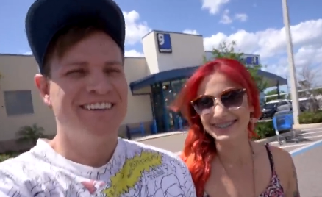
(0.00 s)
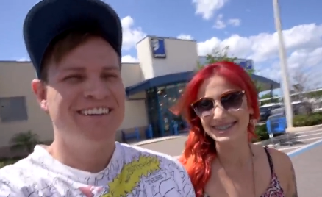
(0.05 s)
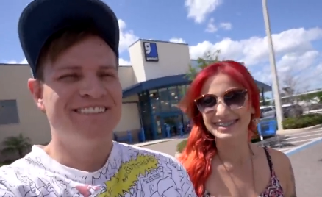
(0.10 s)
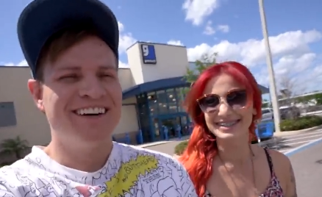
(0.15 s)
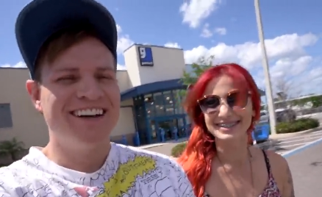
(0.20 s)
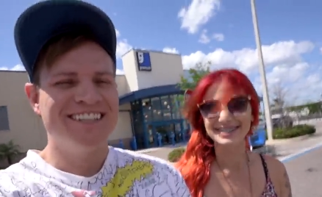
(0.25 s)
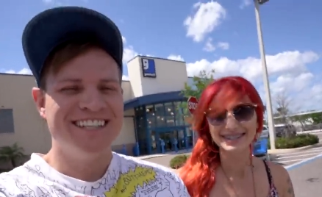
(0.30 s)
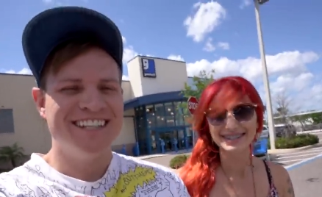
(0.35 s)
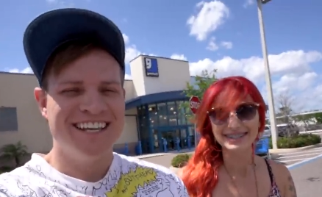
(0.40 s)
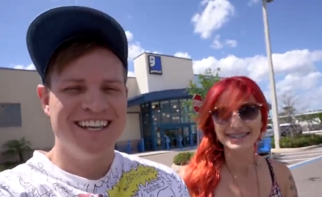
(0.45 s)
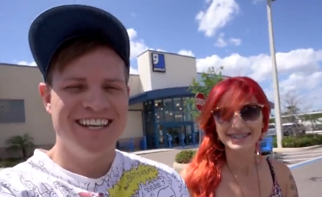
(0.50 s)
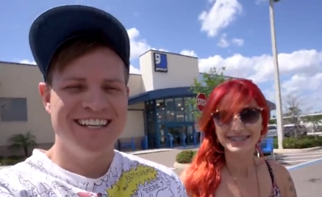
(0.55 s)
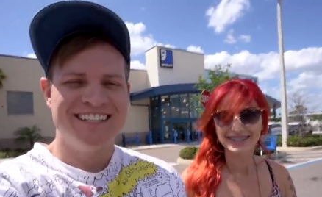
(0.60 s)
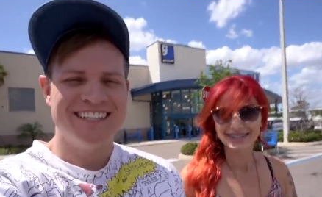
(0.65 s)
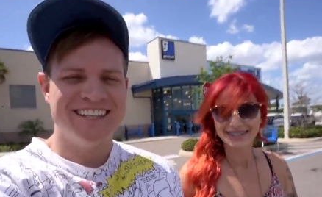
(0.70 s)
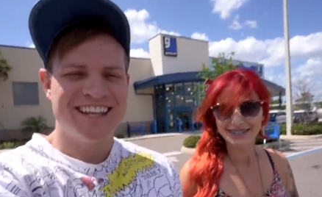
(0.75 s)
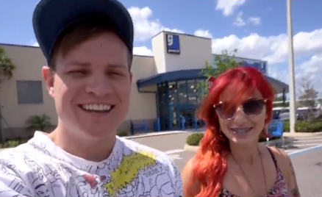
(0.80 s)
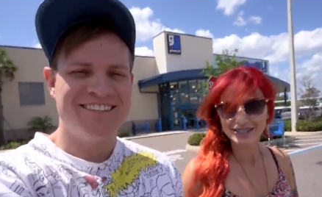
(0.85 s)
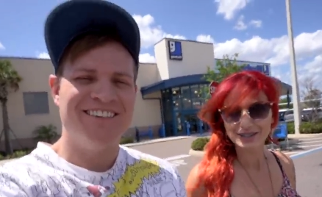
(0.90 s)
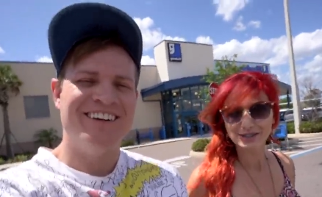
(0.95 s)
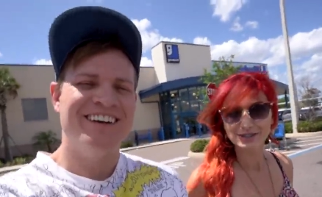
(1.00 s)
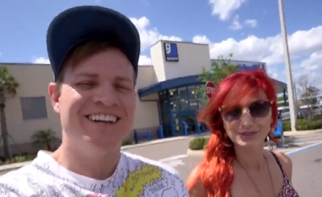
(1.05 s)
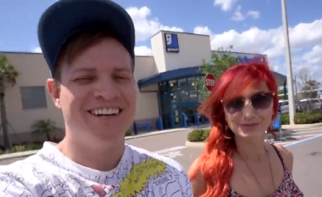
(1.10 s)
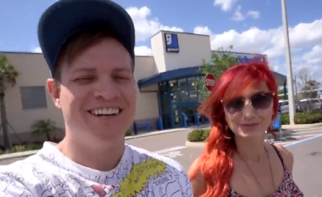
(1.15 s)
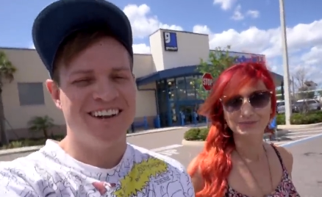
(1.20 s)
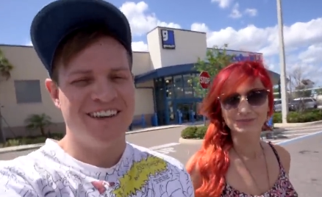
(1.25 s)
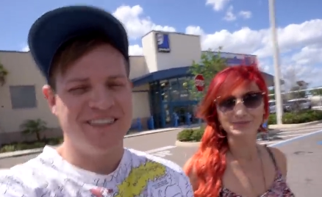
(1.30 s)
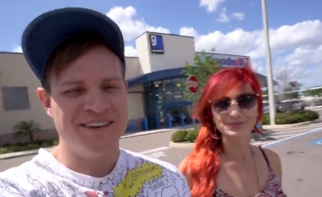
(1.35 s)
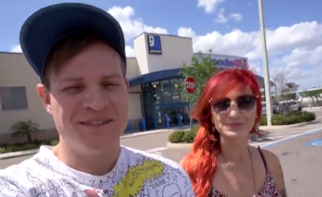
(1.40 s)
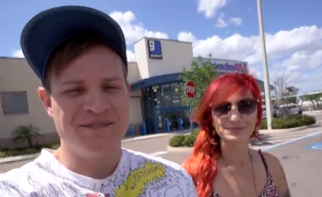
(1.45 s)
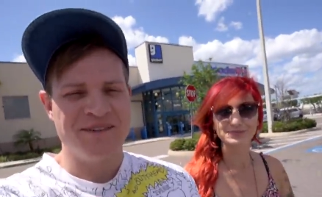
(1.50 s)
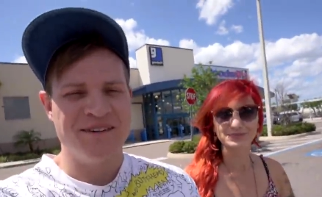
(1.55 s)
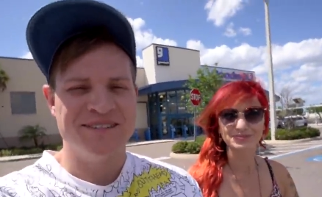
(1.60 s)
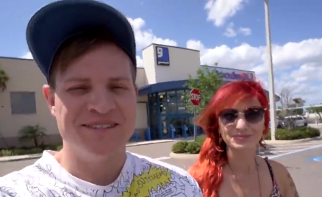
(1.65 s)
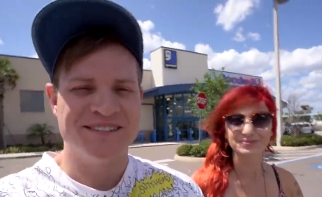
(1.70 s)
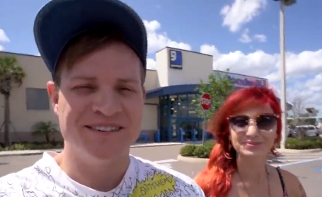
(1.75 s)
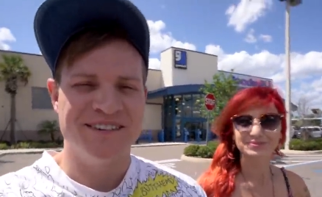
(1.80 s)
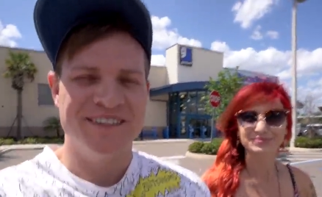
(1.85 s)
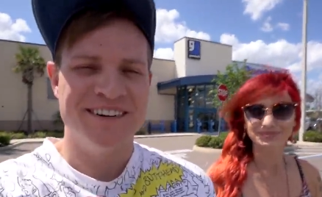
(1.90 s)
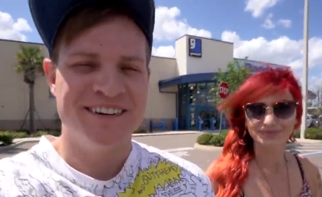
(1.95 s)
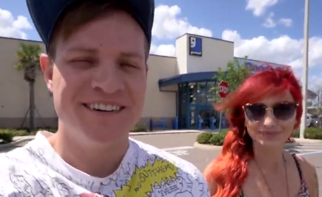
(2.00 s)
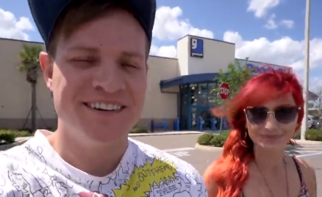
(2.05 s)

Speaker 1: Big bite to eat, and then we'll hit another thrift store.